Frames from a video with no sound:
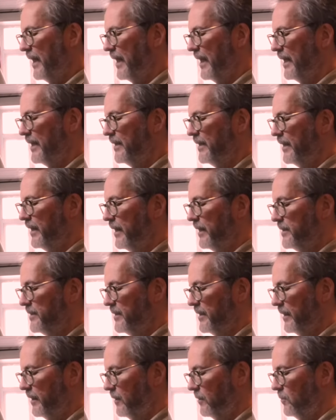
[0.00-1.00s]
any
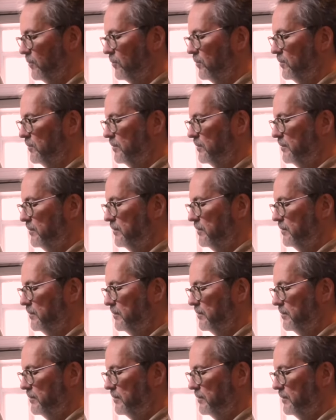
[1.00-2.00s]
single
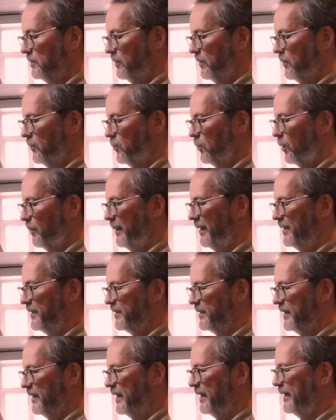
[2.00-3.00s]

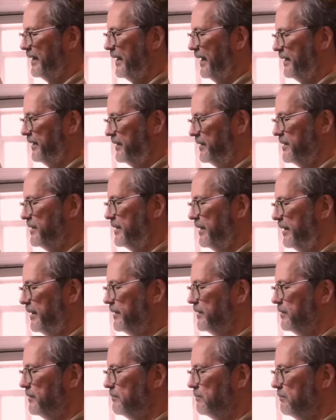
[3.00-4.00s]
comment against
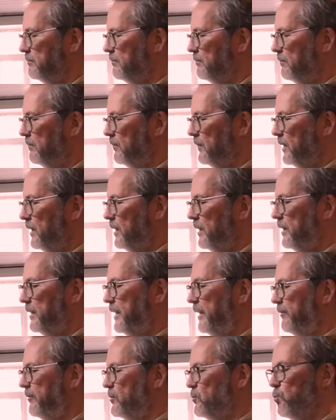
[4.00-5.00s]
it,
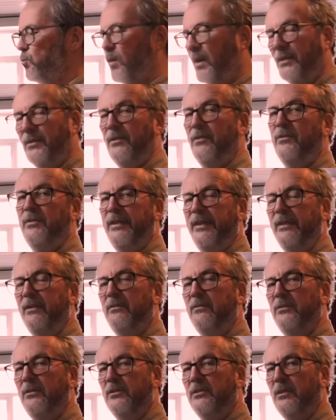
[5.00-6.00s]
there is one
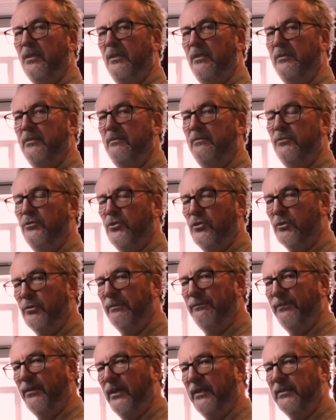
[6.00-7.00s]
thing that I
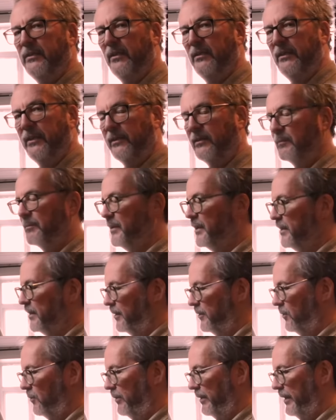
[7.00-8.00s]
do find a little bit
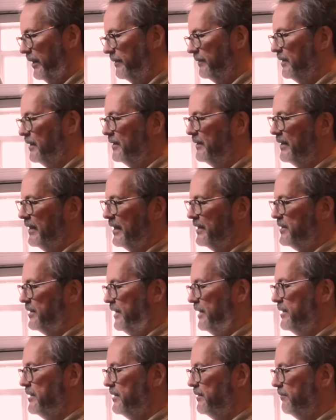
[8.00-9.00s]
annoying, and that
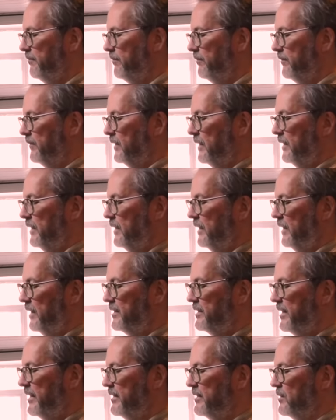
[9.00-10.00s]
is
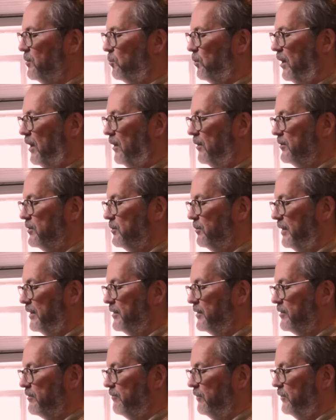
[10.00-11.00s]
it takes a while to
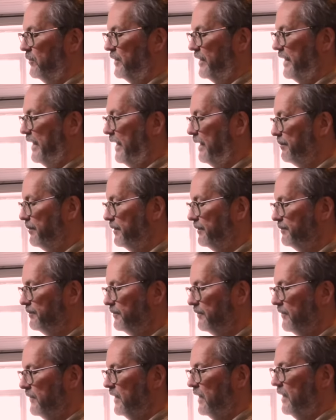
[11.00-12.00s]
unscrew the cap.
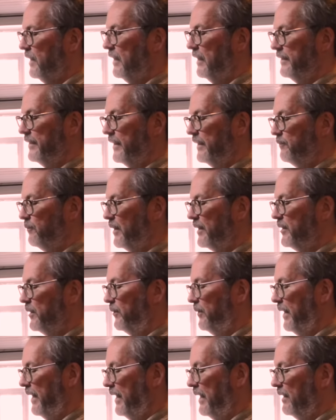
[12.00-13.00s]
And then when
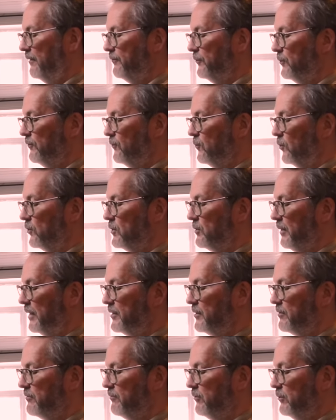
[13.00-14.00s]
you've got to
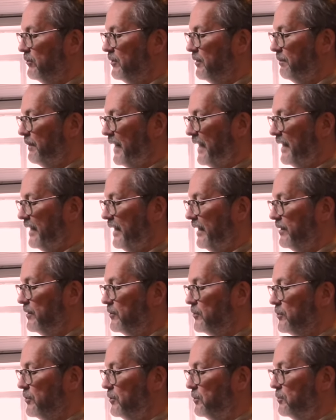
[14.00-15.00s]
unscrew the back
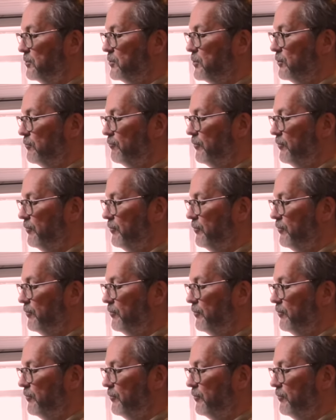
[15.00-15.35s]
end too to